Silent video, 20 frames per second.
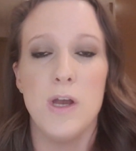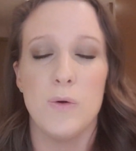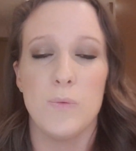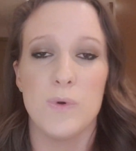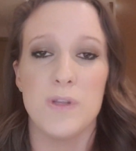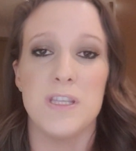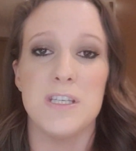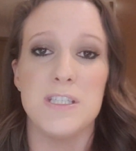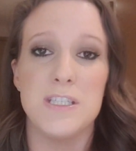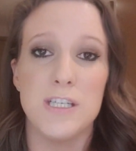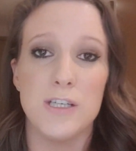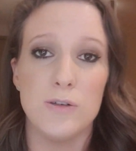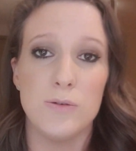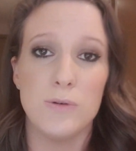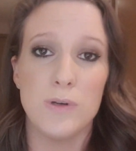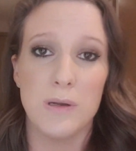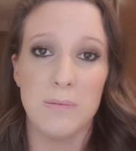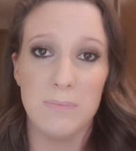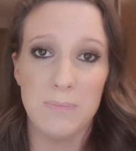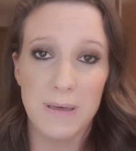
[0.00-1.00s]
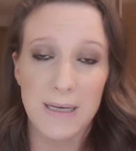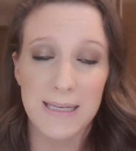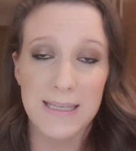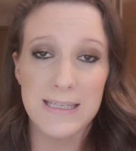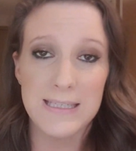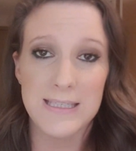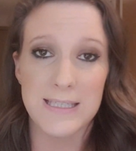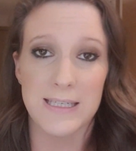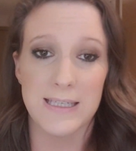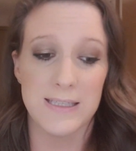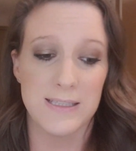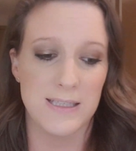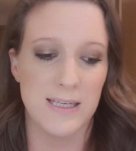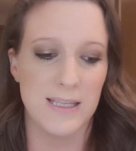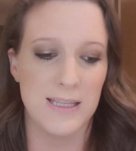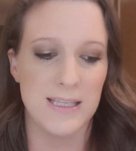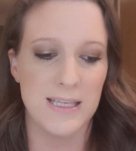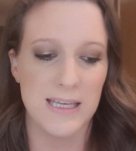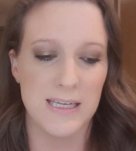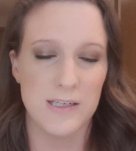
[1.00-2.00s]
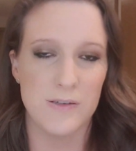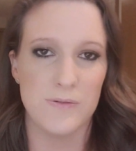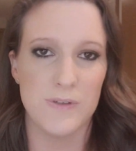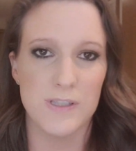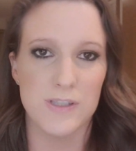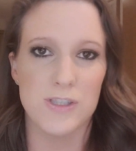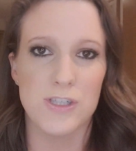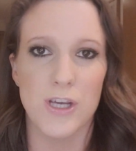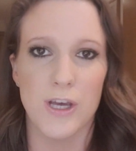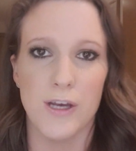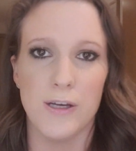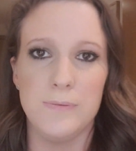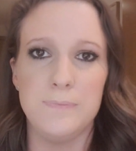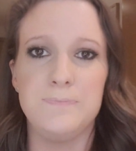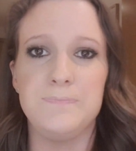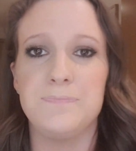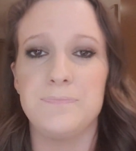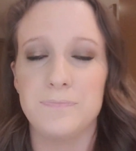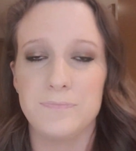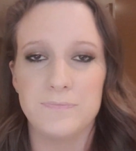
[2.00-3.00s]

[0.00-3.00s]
with a deal completed at the end of its term